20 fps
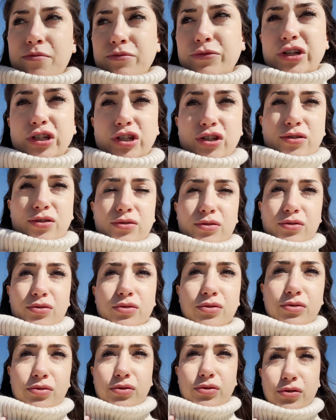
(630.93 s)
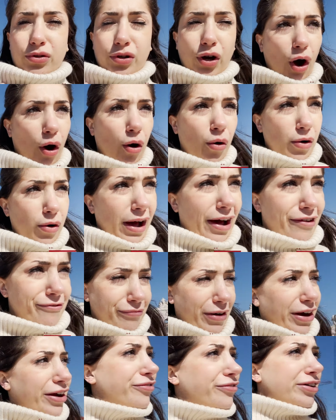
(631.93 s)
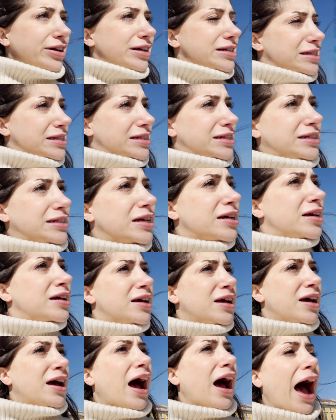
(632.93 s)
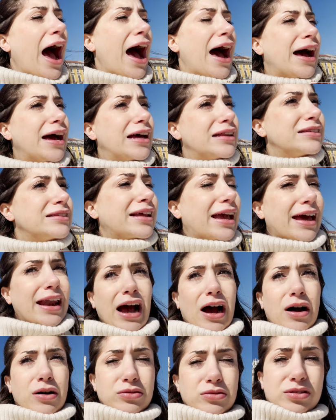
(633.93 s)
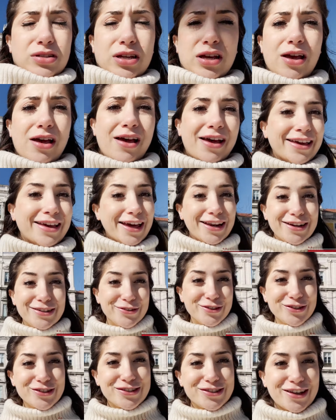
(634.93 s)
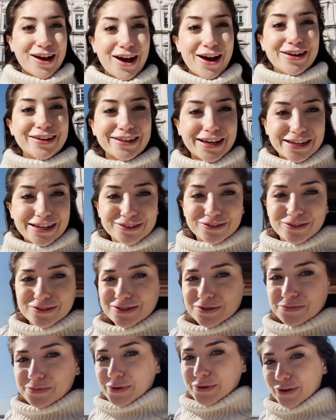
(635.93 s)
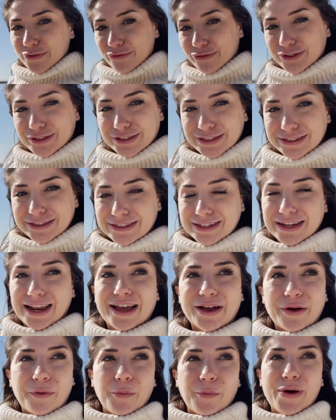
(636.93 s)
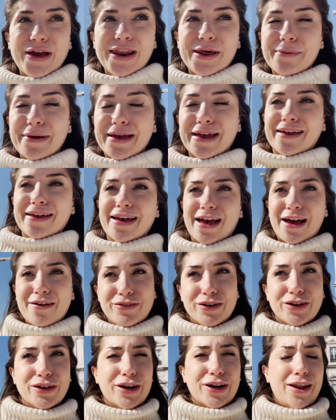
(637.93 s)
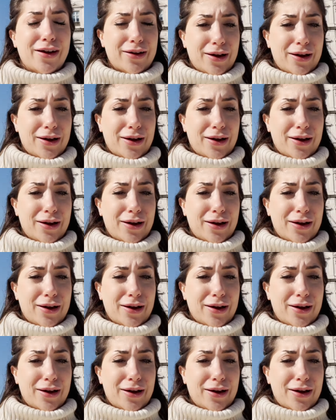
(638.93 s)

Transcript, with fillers: Just go have breakfast and get out, get into the sun, get into this beautiful city. Like, when am I ever gonna